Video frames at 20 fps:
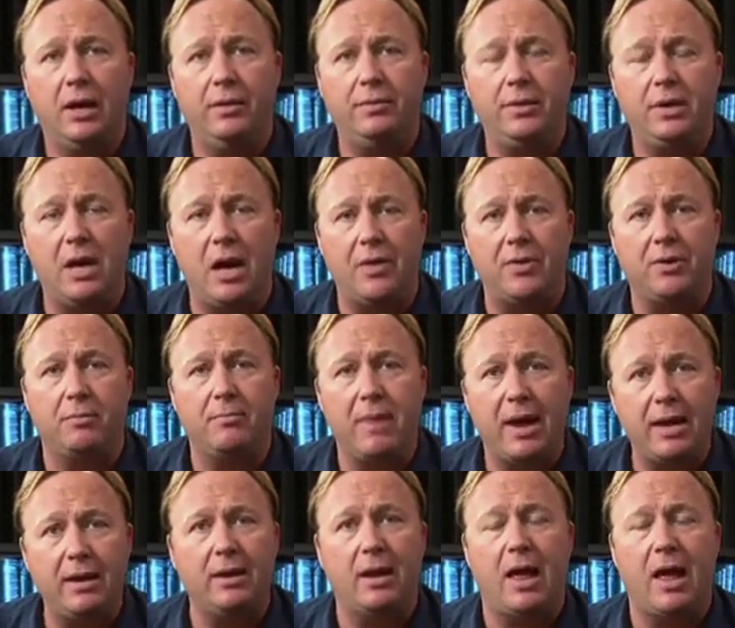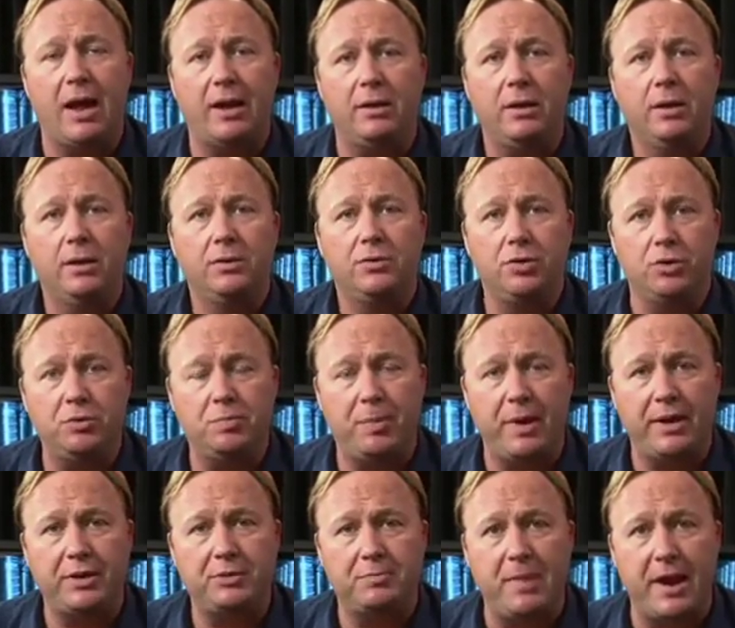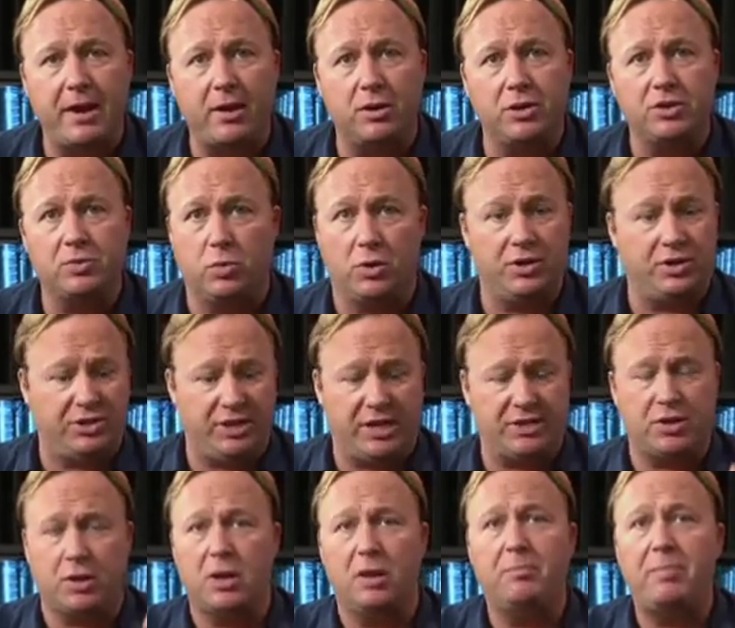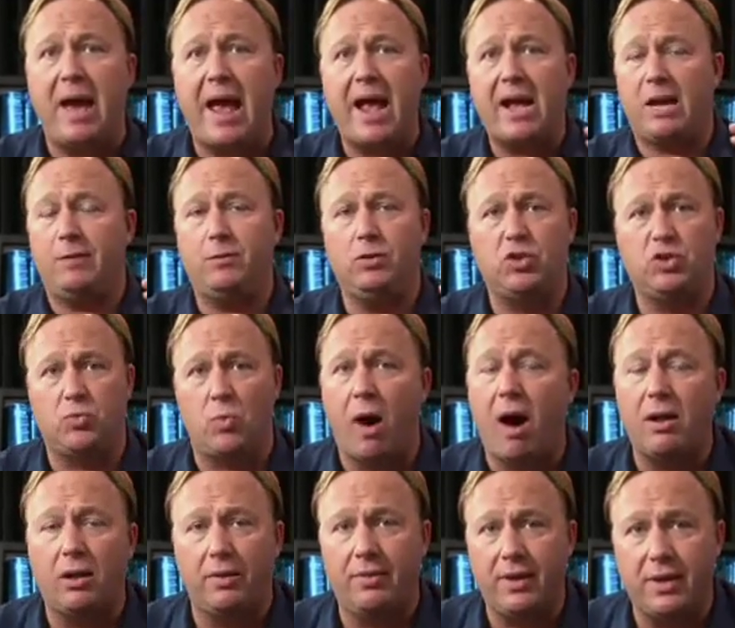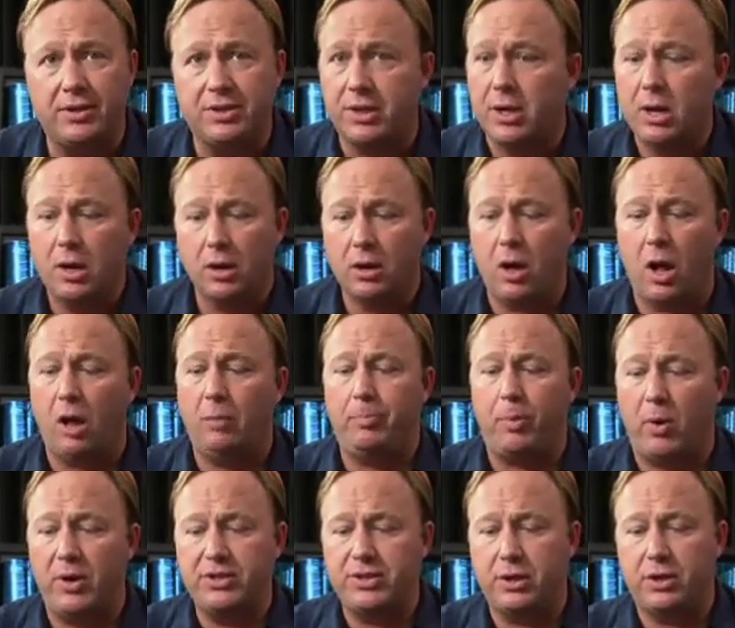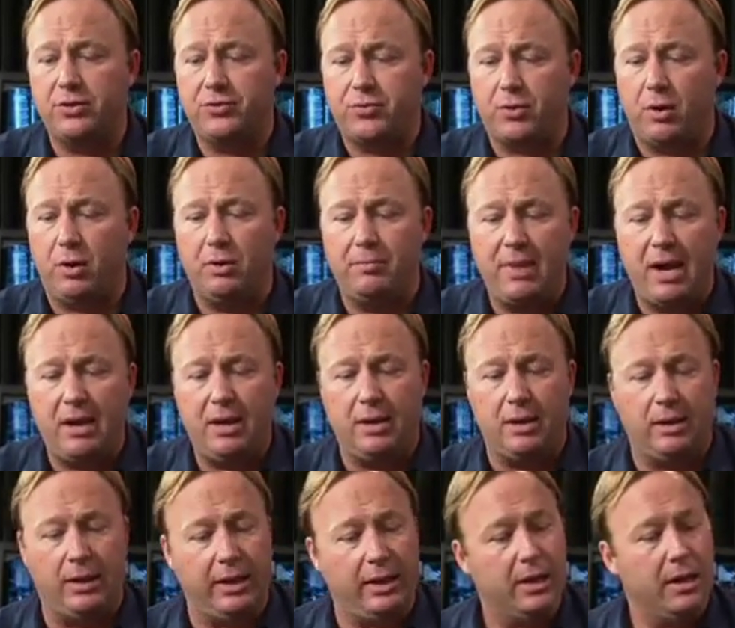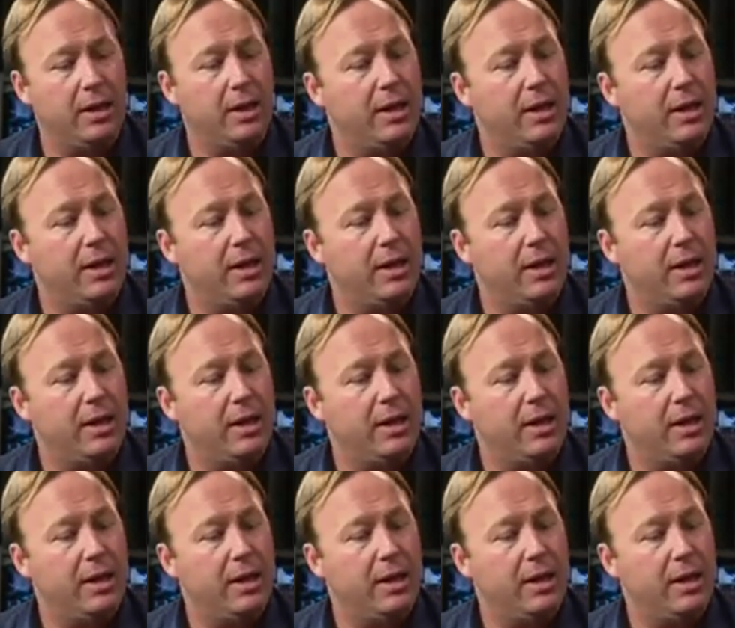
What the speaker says: the other mainline toothpaste makers, where it says on the back, if you swallow this, call poison control immediately.